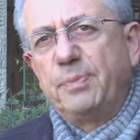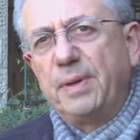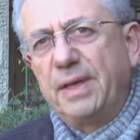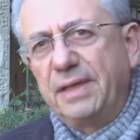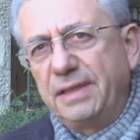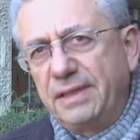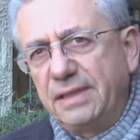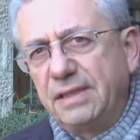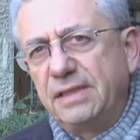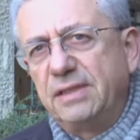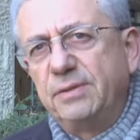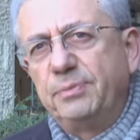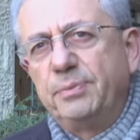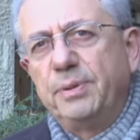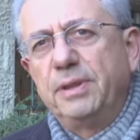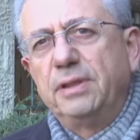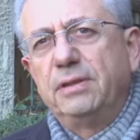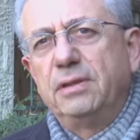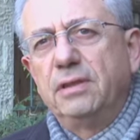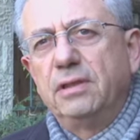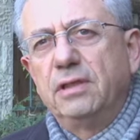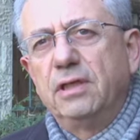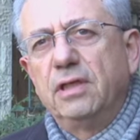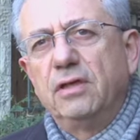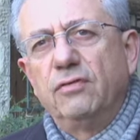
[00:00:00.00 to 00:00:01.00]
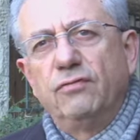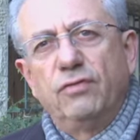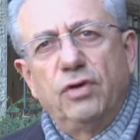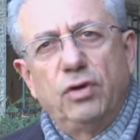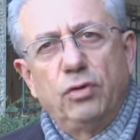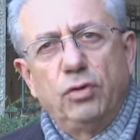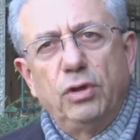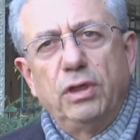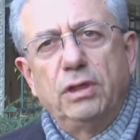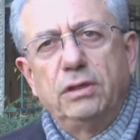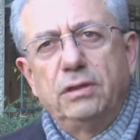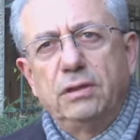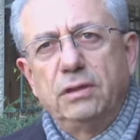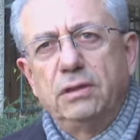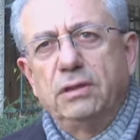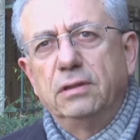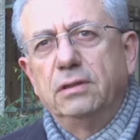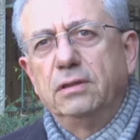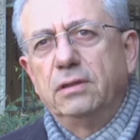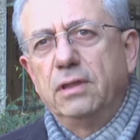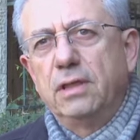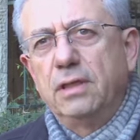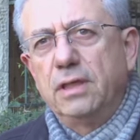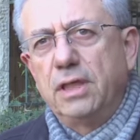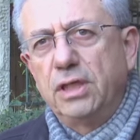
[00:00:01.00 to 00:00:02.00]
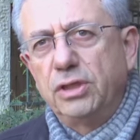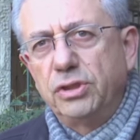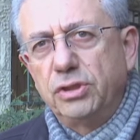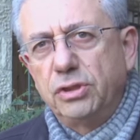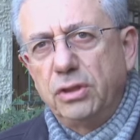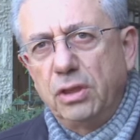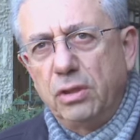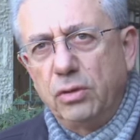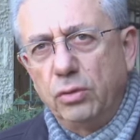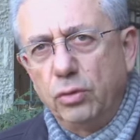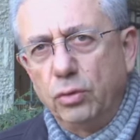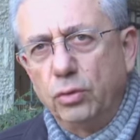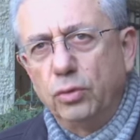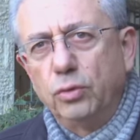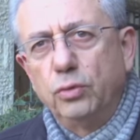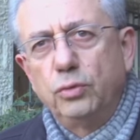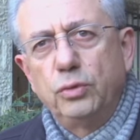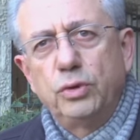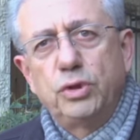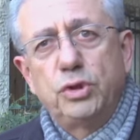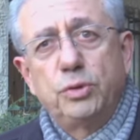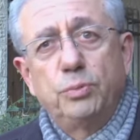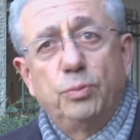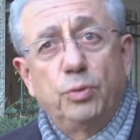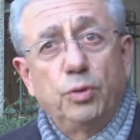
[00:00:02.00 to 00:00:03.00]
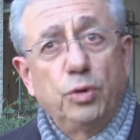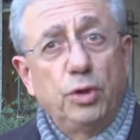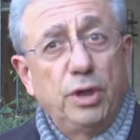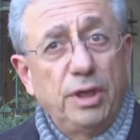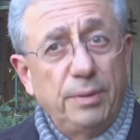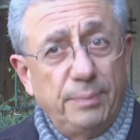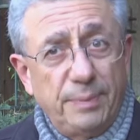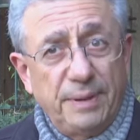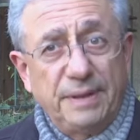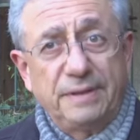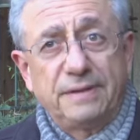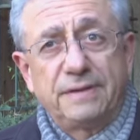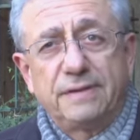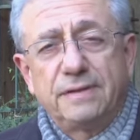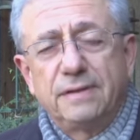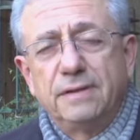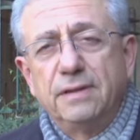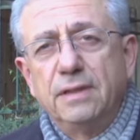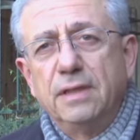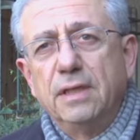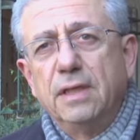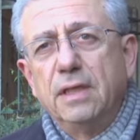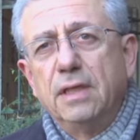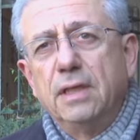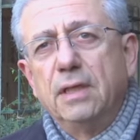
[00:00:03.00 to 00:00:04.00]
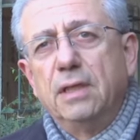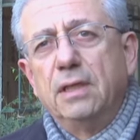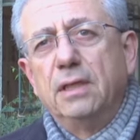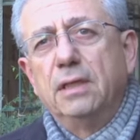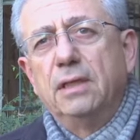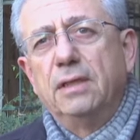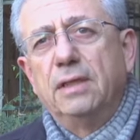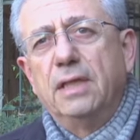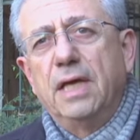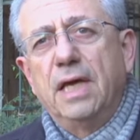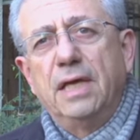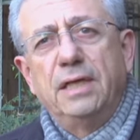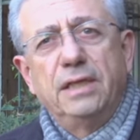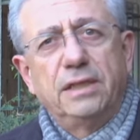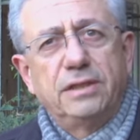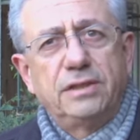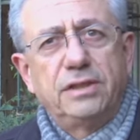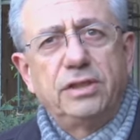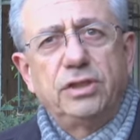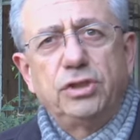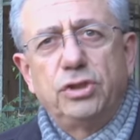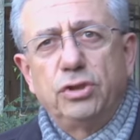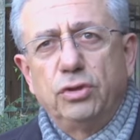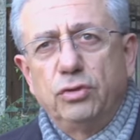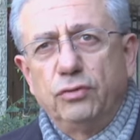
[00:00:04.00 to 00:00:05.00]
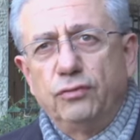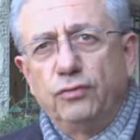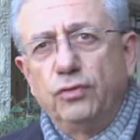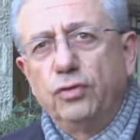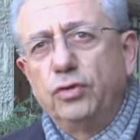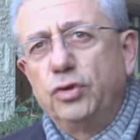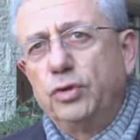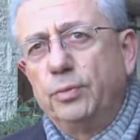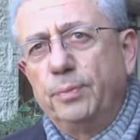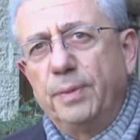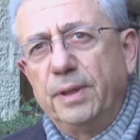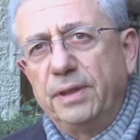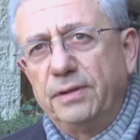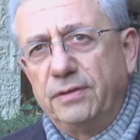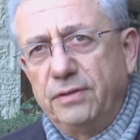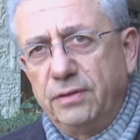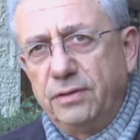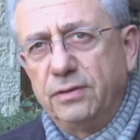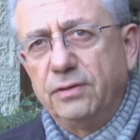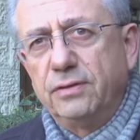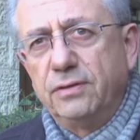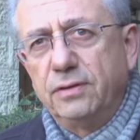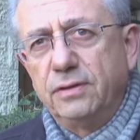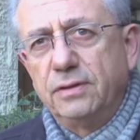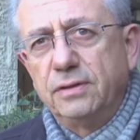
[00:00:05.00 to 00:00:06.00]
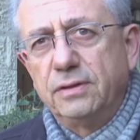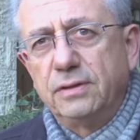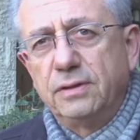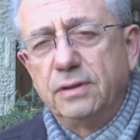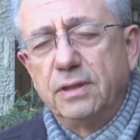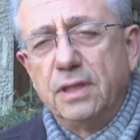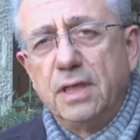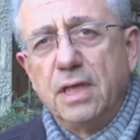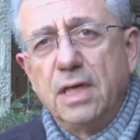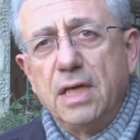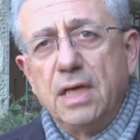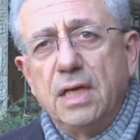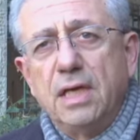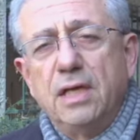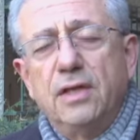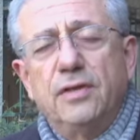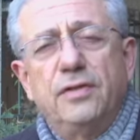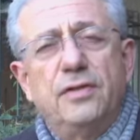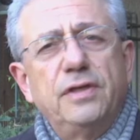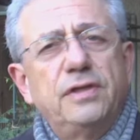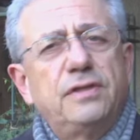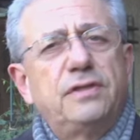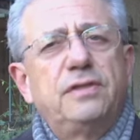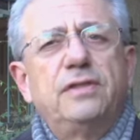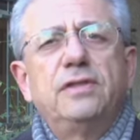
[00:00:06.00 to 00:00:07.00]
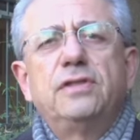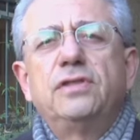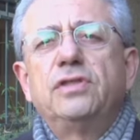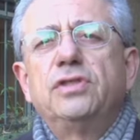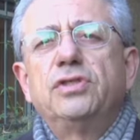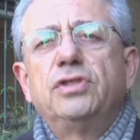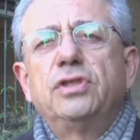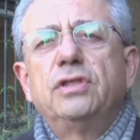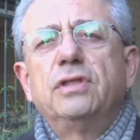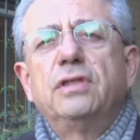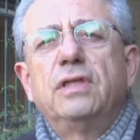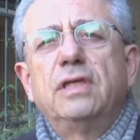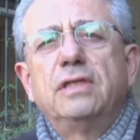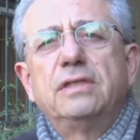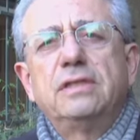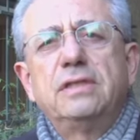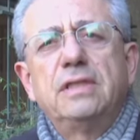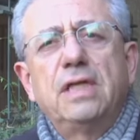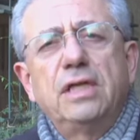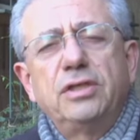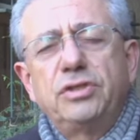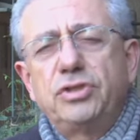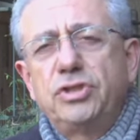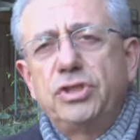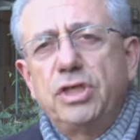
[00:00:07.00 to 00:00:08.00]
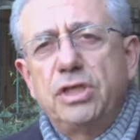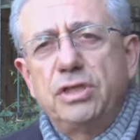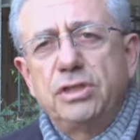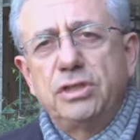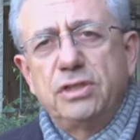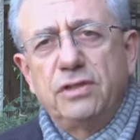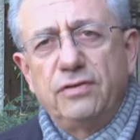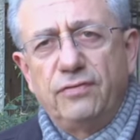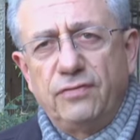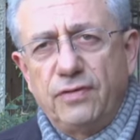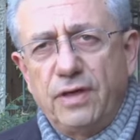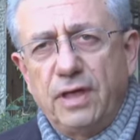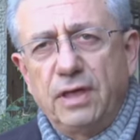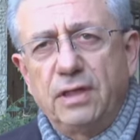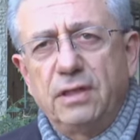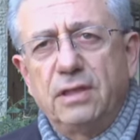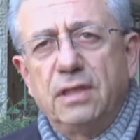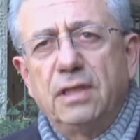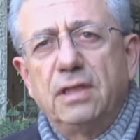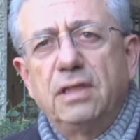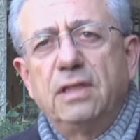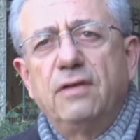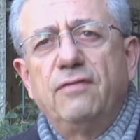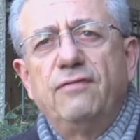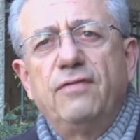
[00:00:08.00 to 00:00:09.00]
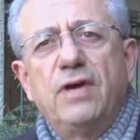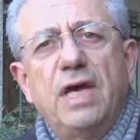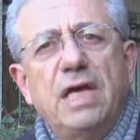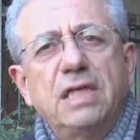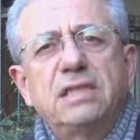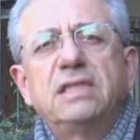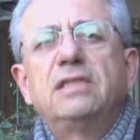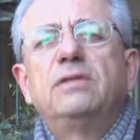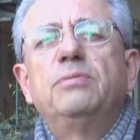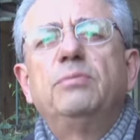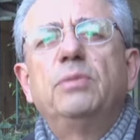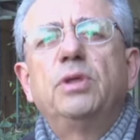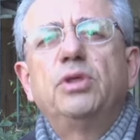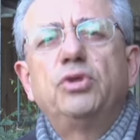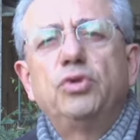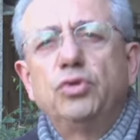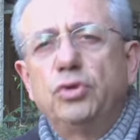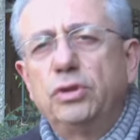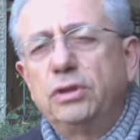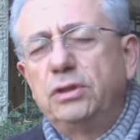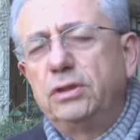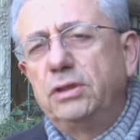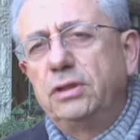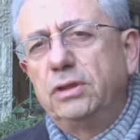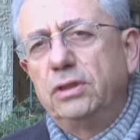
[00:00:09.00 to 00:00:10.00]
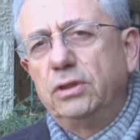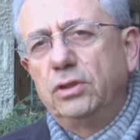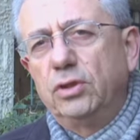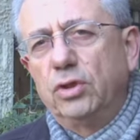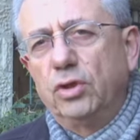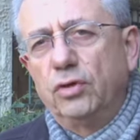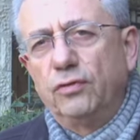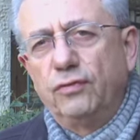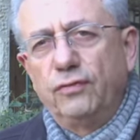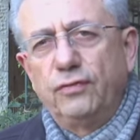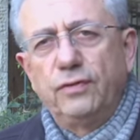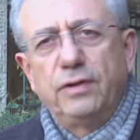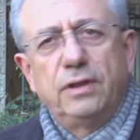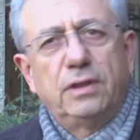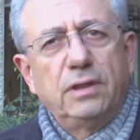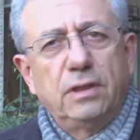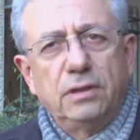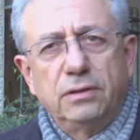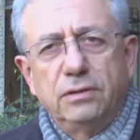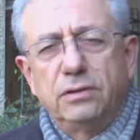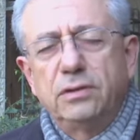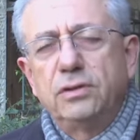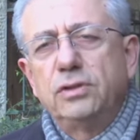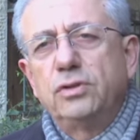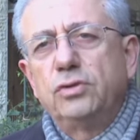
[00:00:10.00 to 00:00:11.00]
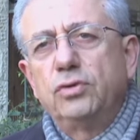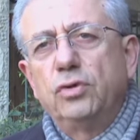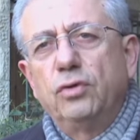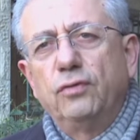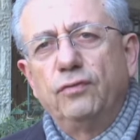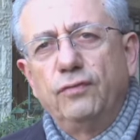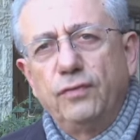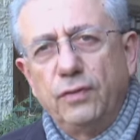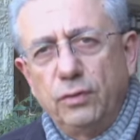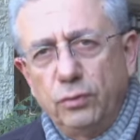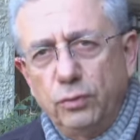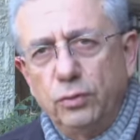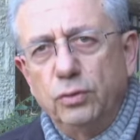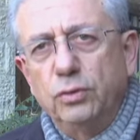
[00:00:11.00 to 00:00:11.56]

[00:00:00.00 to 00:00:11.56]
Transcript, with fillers: participating in violating international law, which prohibits the annexation of occupied territories. This decision does not change the fact that the vast majority of the countries of the